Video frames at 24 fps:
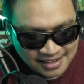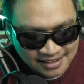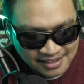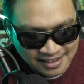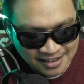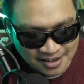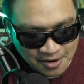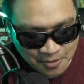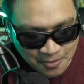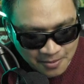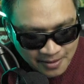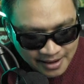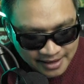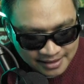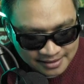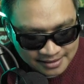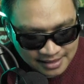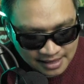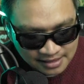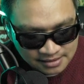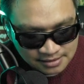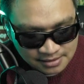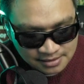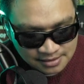taking away
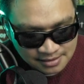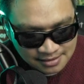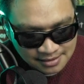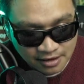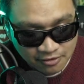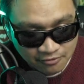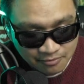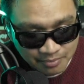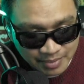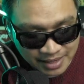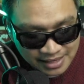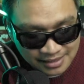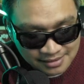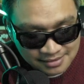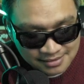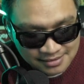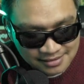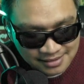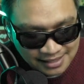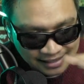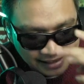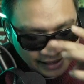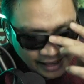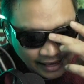that can of
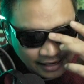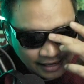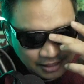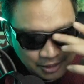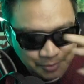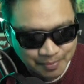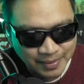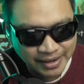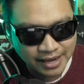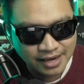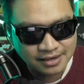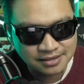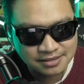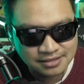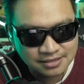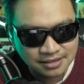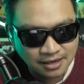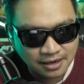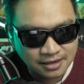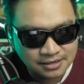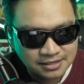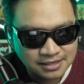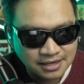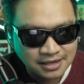beans, that can of spaghetti
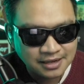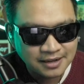sauce,